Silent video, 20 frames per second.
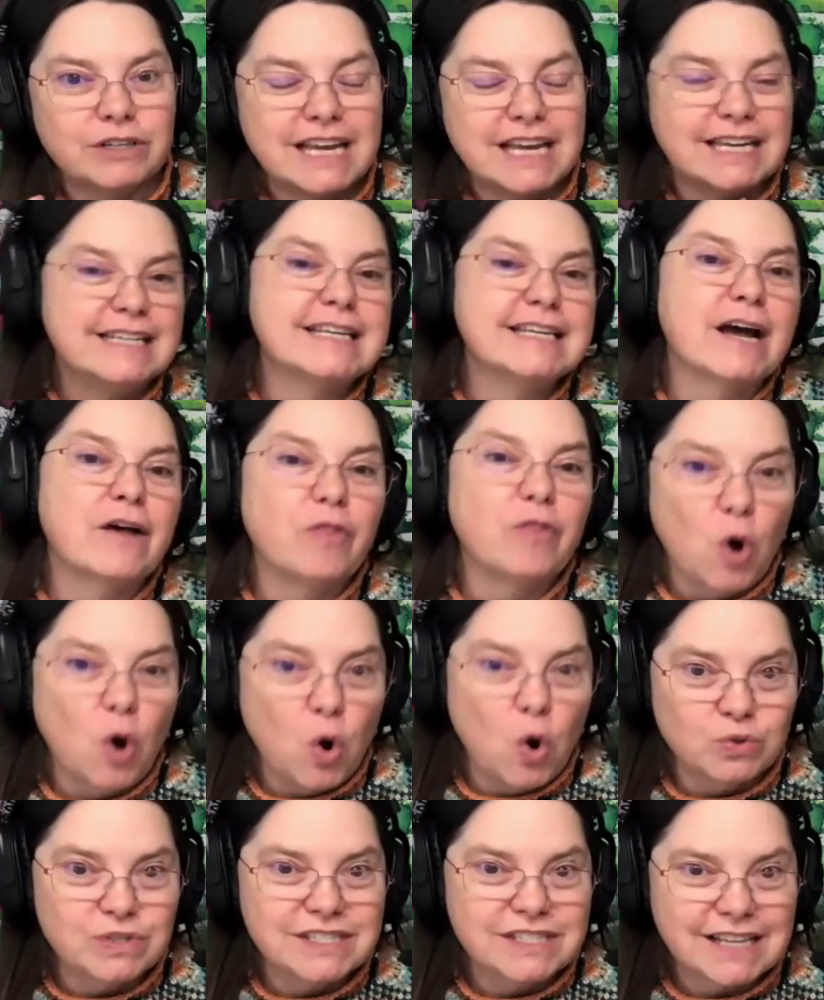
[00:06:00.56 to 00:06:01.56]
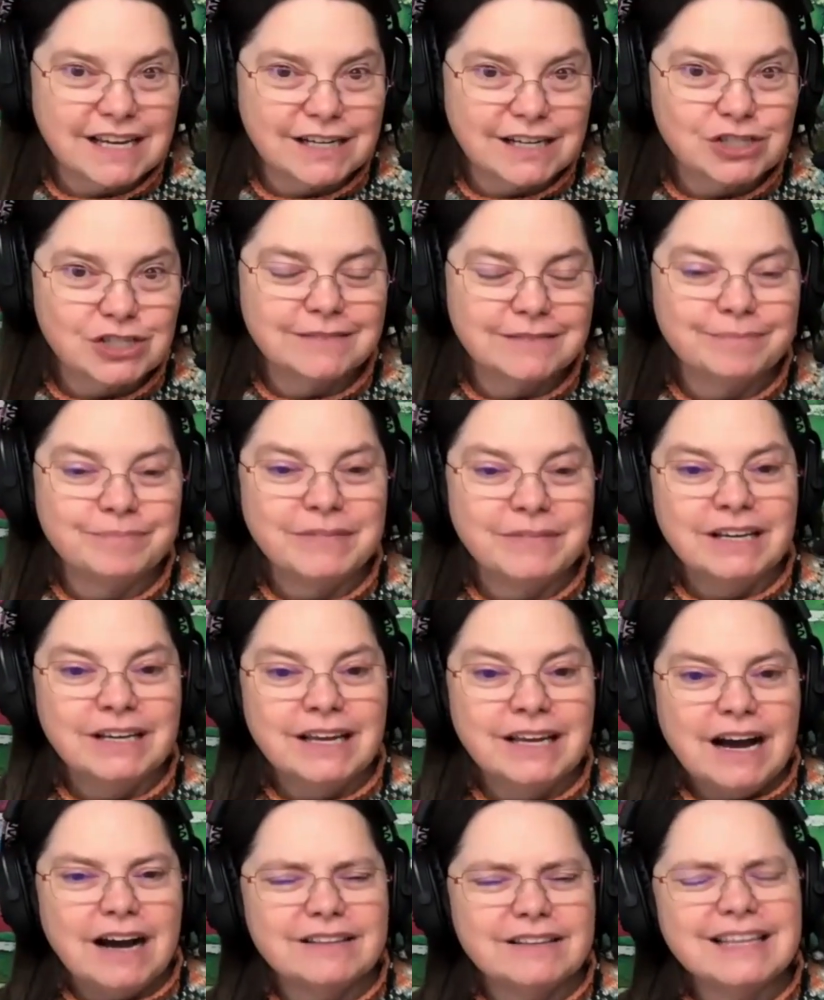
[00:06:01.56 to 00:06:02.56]
taking down the whole session.
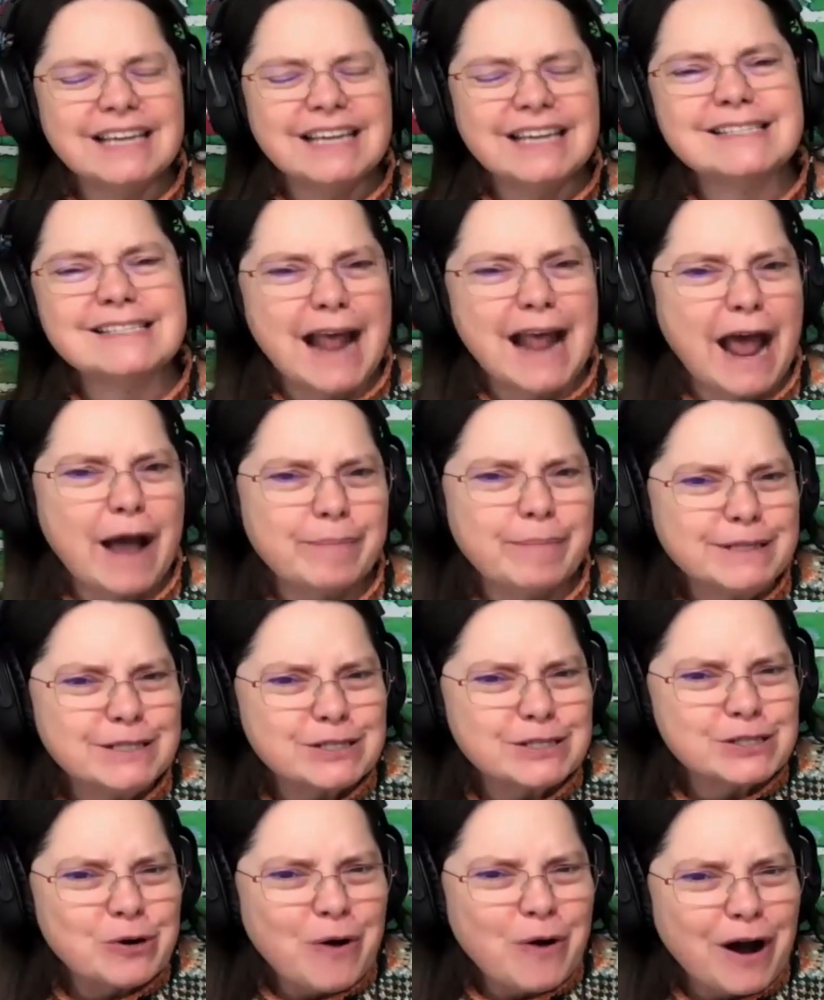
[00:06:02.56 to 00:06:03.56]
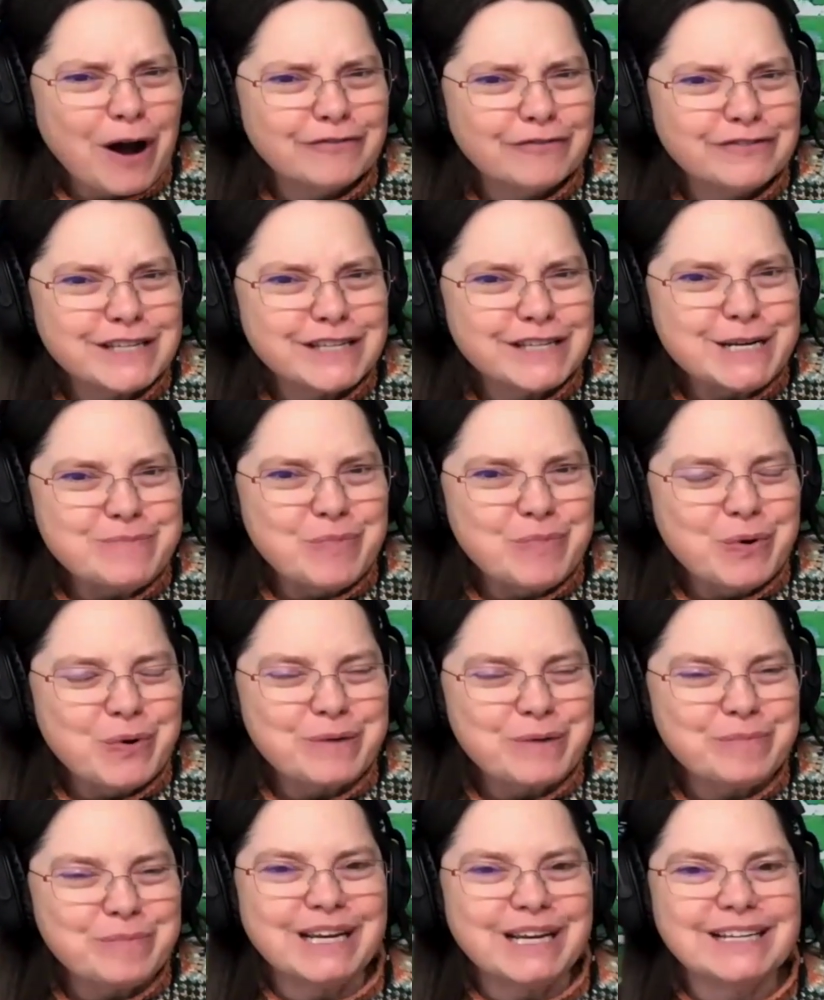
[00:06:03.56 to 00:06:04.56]
That doesn't happen so often
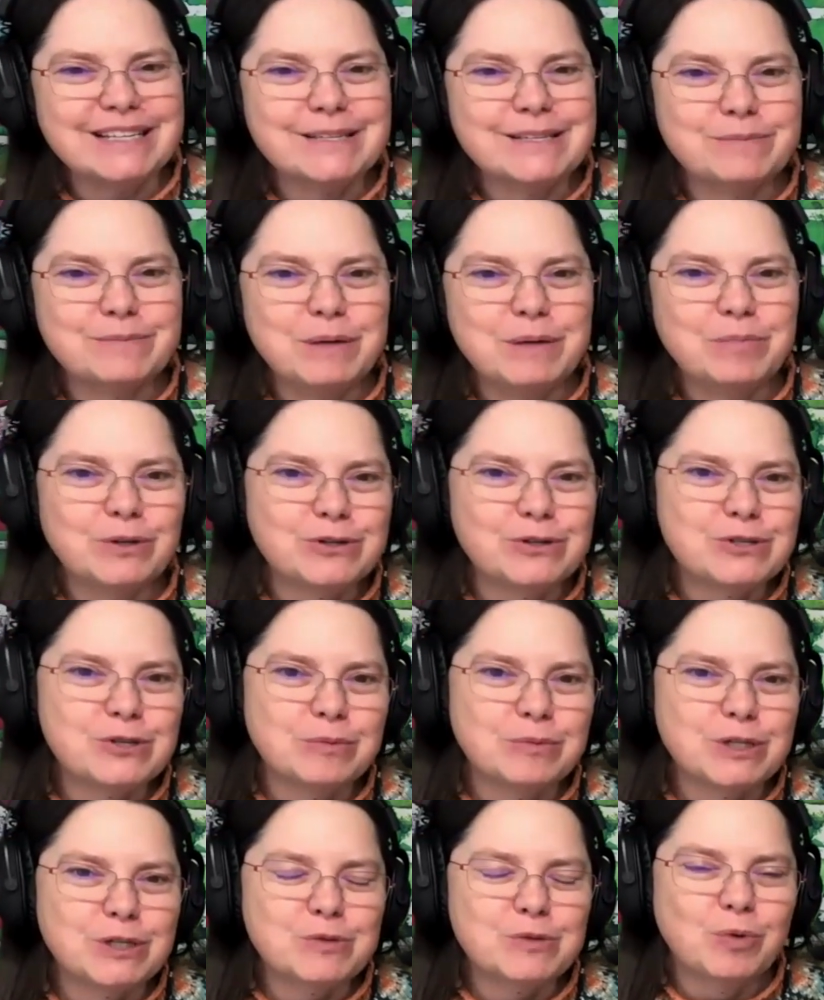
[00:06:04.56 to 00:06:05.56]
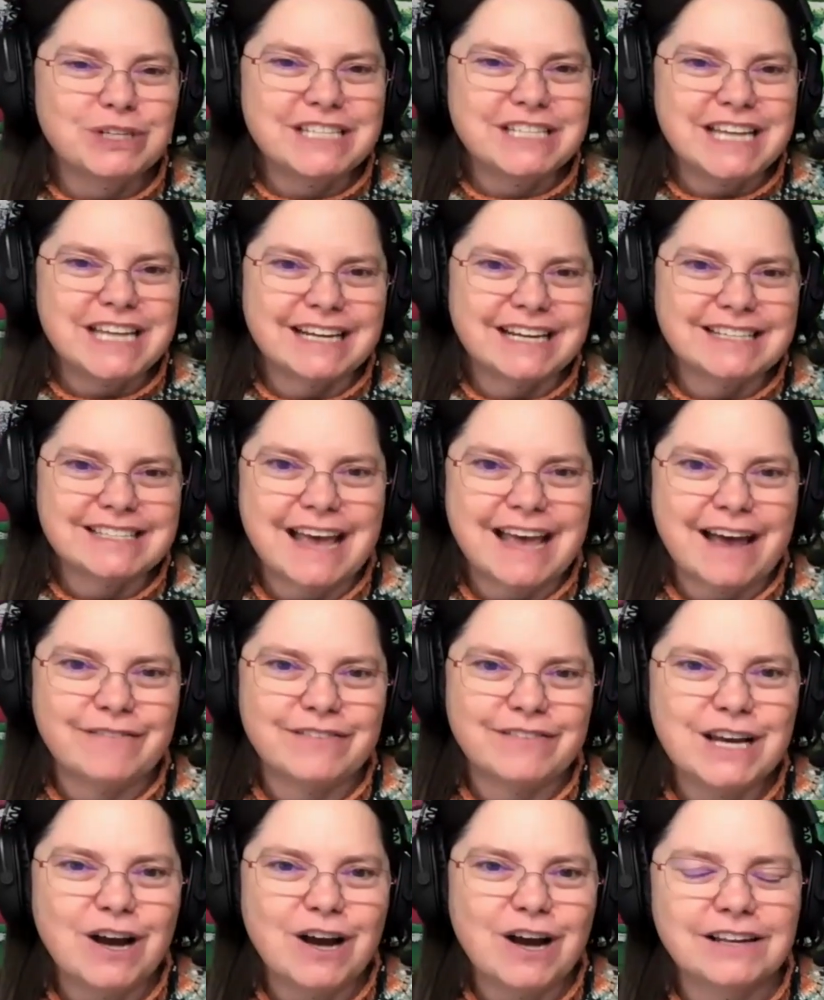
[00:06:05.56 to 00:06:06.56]
anymore because people are so much more tech
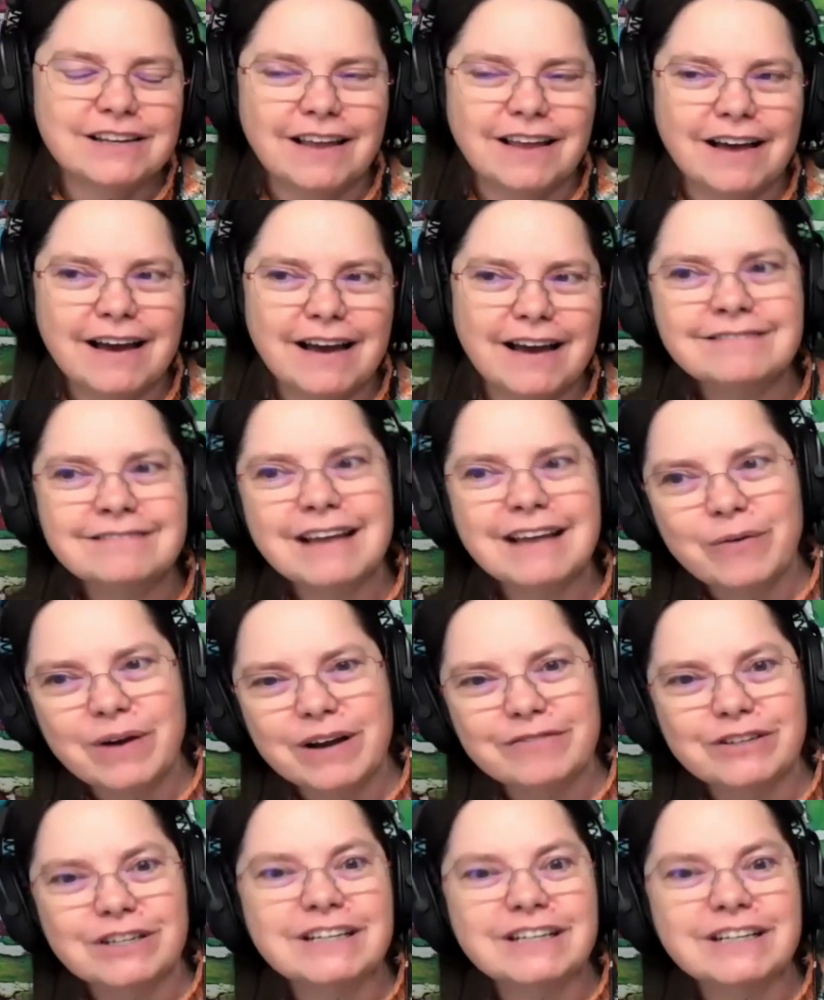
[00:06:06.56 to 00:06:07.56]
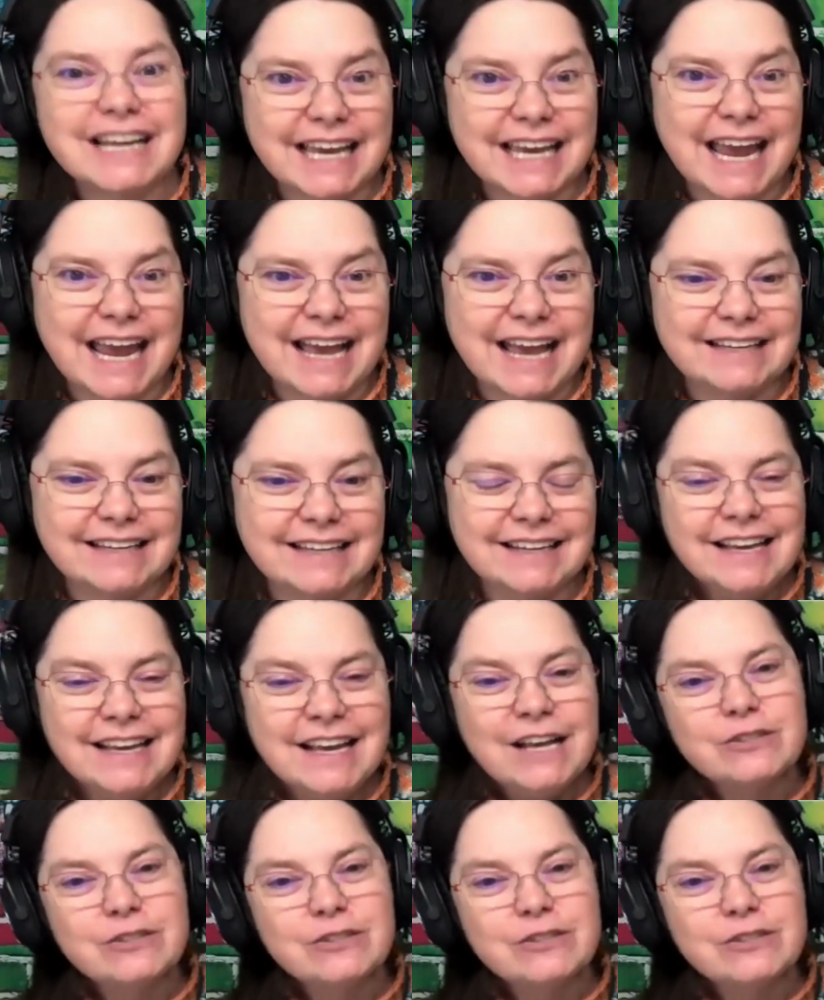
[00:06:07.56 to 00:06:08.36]
savvy online. However, it can.